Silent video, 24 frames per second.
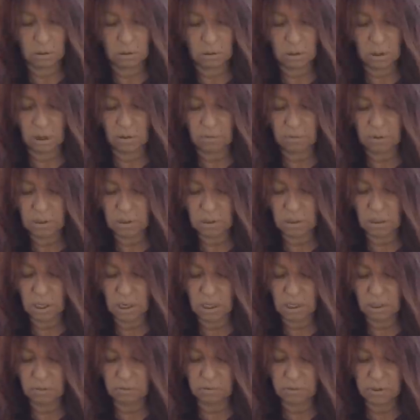You're having a
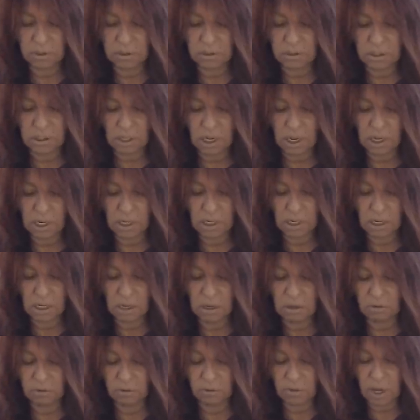lot of anxiety
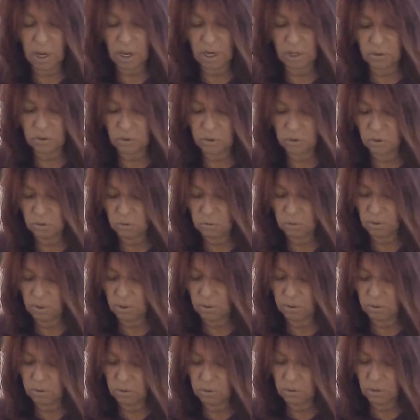as to
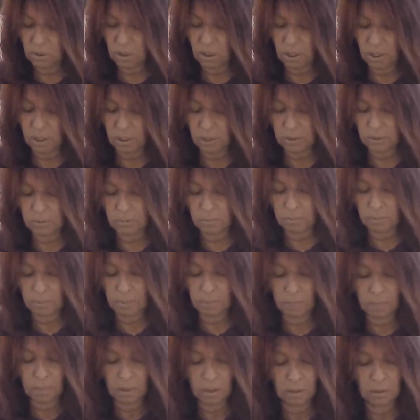whether or not
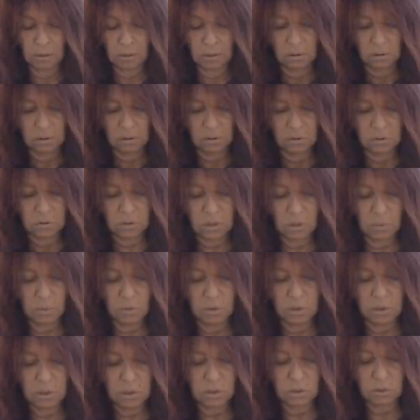
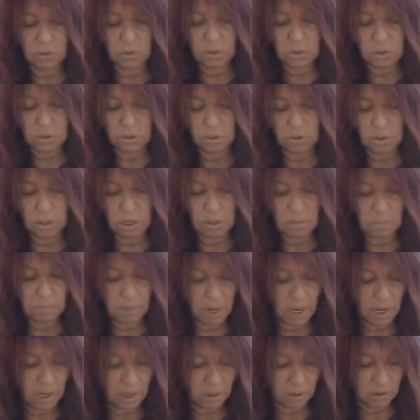someone is returning
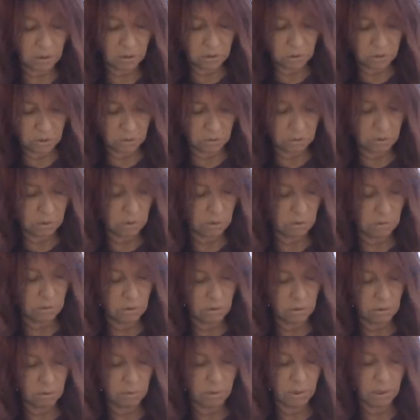back to you.
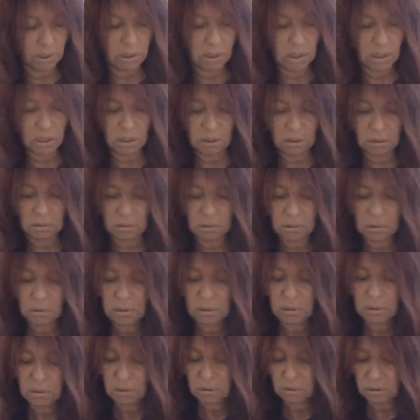You're waiting.
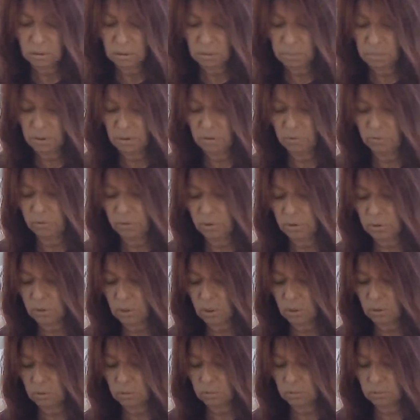Could be a
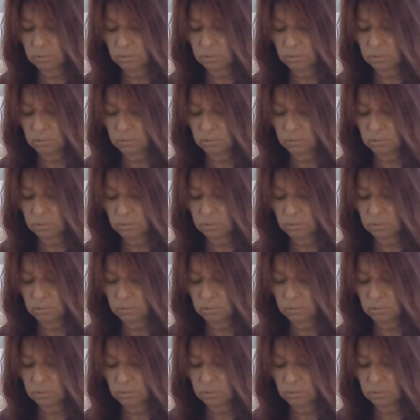Virgo.